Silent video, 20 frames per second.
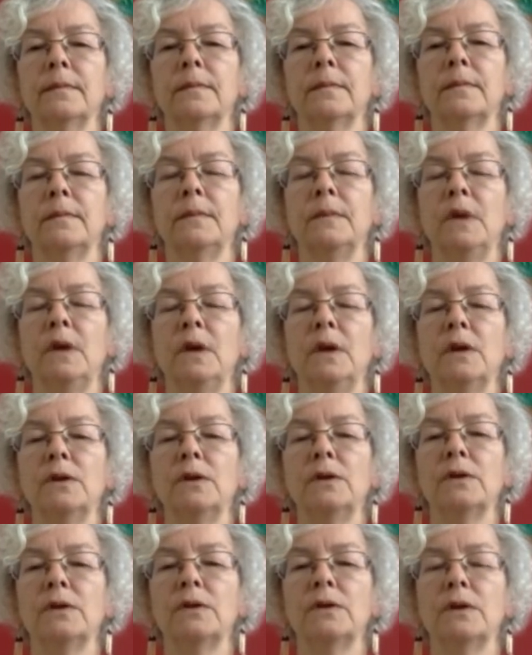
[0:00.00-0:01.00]
And you can
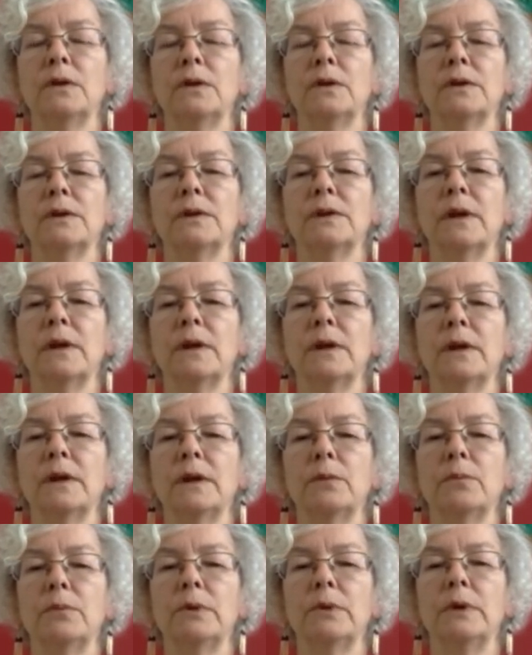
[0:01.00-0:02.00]
just notice how you're
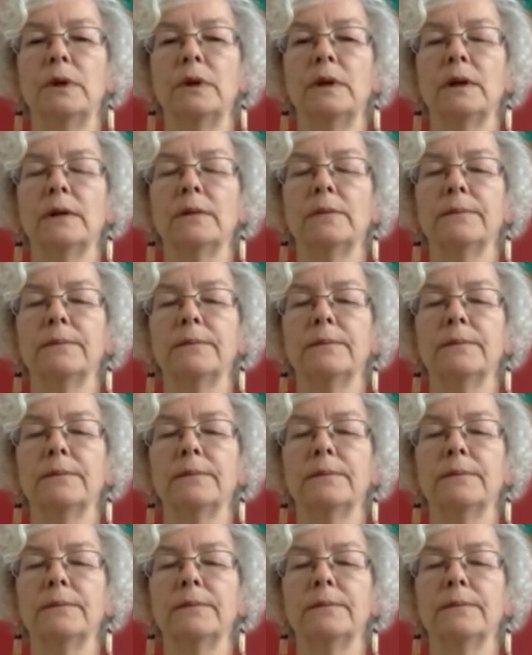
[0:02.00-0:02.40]
breathing.